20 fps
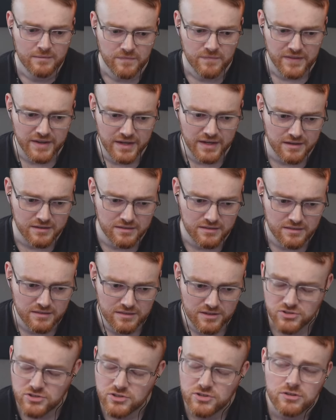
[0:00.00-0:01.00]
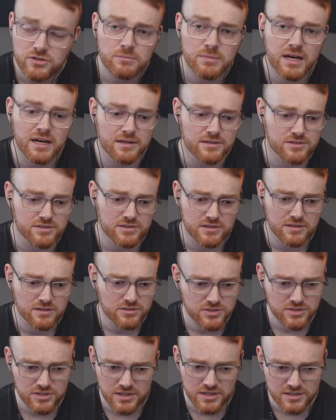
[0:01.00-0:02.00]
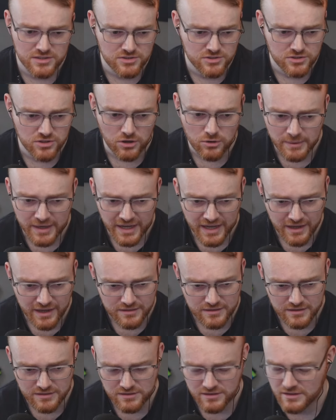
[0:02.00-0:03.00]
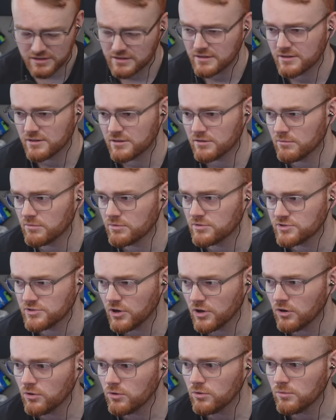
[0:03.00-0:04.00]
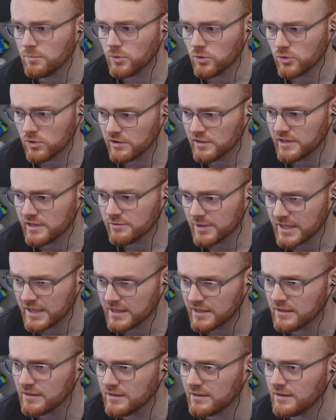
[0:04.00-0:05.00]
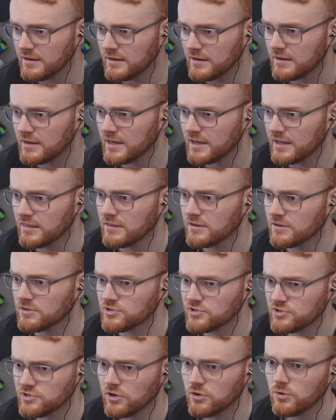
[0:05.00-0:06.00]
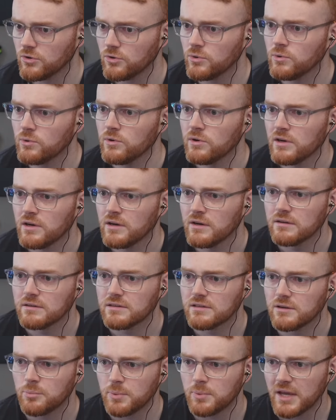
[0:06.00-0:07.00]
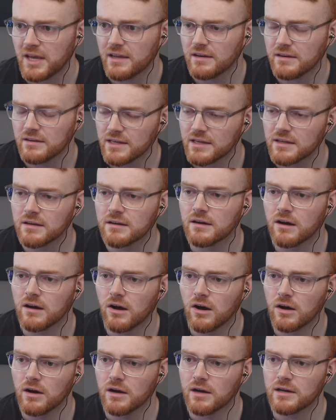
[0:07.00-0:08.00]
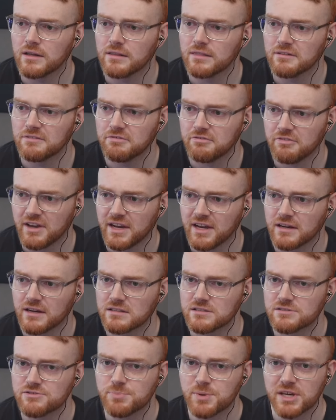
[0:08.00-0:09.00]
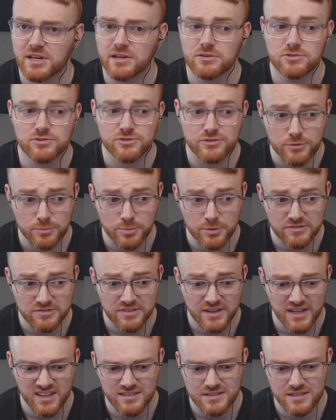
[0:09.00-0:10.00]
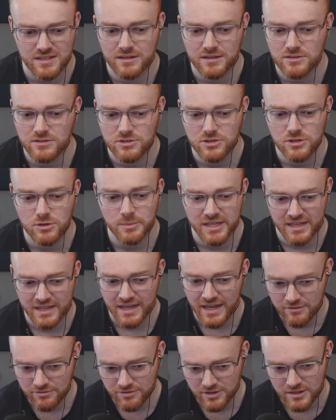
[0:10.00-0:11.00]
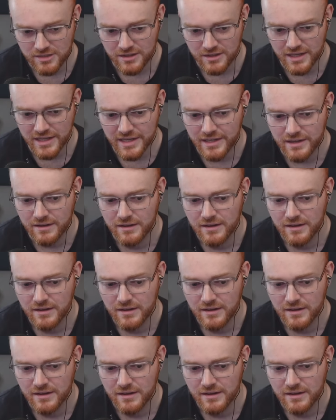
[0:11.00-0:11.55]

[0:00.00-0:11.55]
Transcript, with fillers: And there's too much. They're, it's so bad. They're, they're so poorly written, and they're so dependent on the fans being super fans and consuming everything,